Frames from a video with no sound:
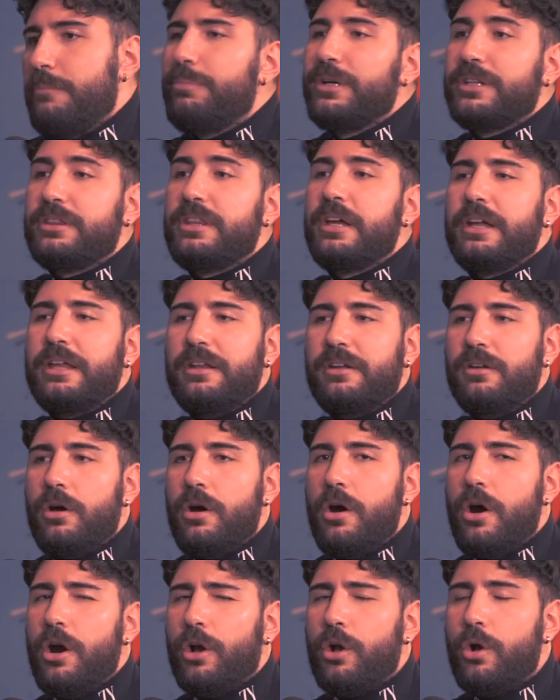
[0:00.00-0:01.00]
But they
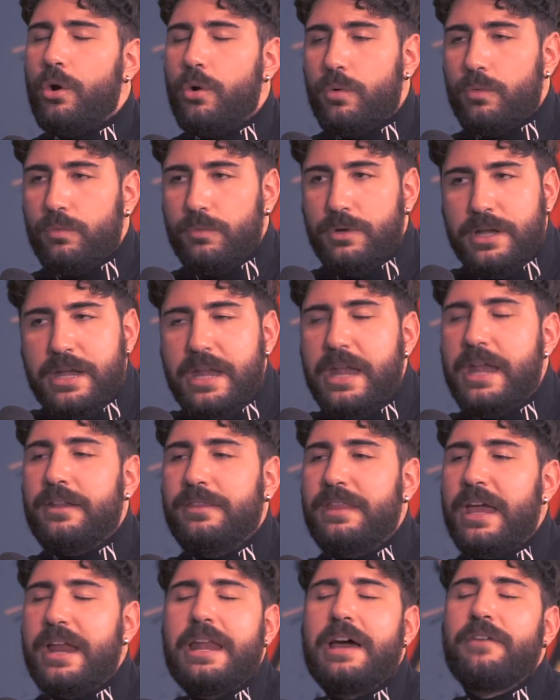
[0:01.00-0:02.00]

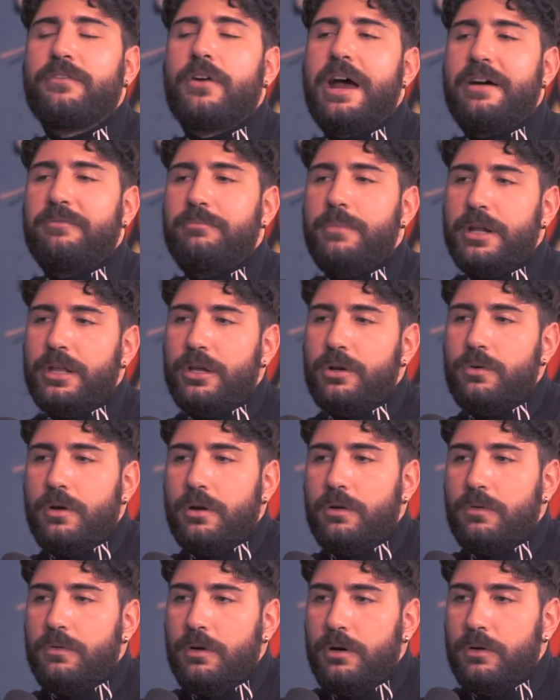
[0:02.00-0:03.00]
never have money,
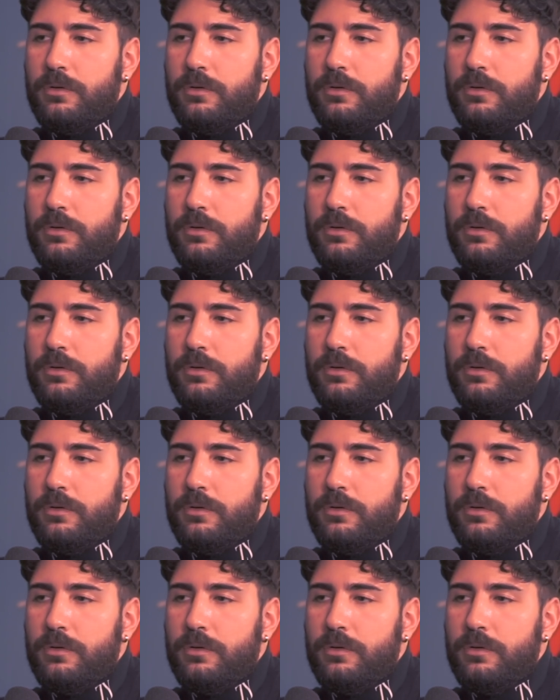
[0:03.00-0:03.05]
quote unquote.